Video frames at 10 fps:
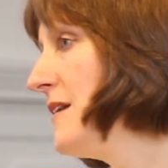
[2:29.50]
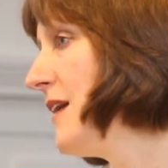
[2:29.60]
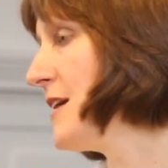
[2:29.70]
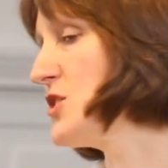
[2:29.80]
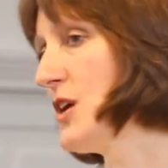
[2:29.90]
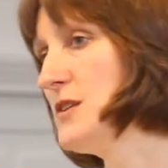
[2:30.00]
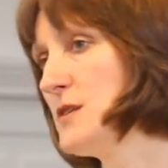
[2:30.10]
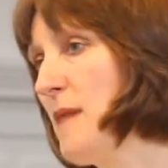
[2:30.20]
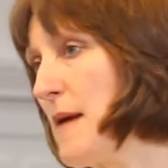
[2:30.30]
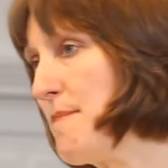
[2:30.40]
not
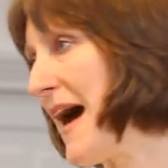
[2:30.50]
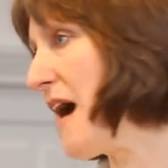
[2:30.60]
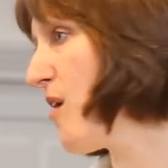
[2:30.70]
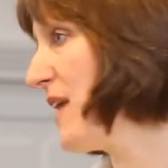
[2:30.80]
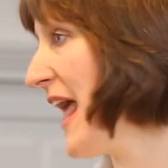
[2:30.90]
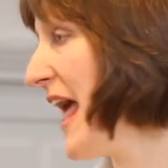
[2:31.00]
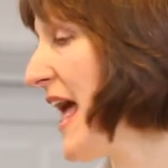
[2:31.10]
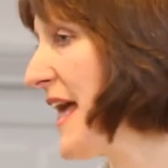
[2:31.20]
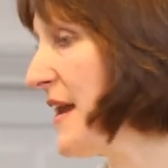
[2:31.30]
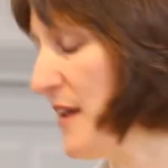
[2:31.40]
just my bowed
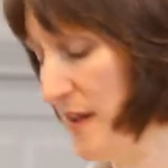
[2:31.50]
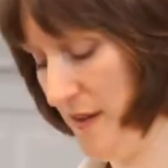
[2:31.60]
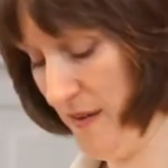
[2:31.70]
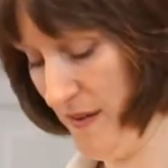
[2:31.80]
head,